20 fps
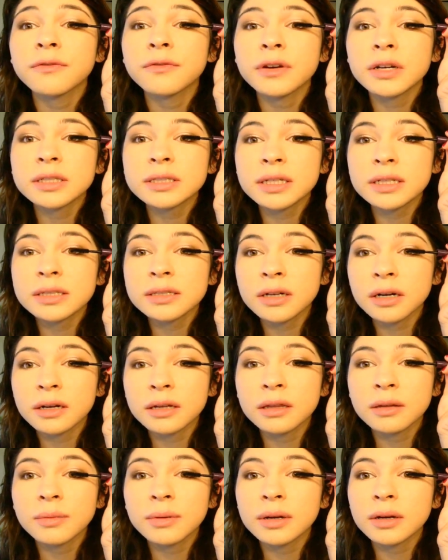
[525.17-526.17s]
first I start
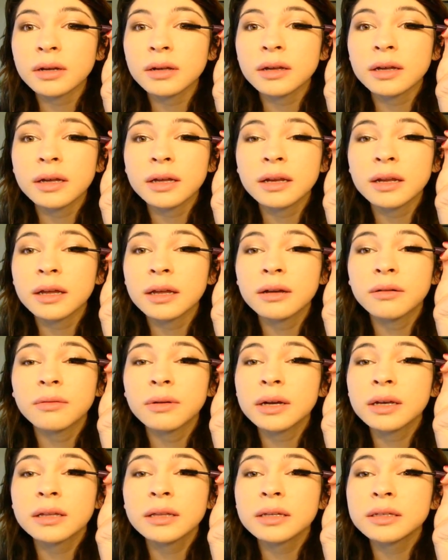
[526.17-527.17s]
in the middle and I
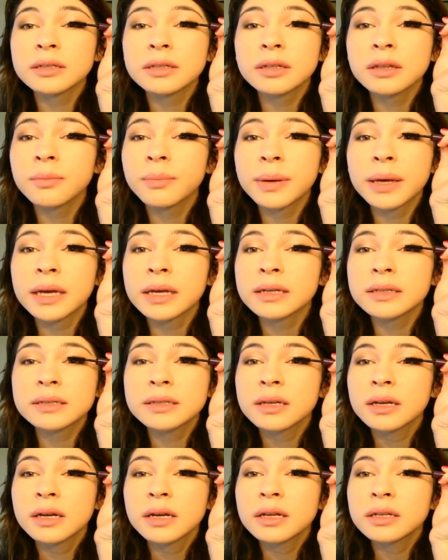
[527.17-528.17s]
wiggle it to the base,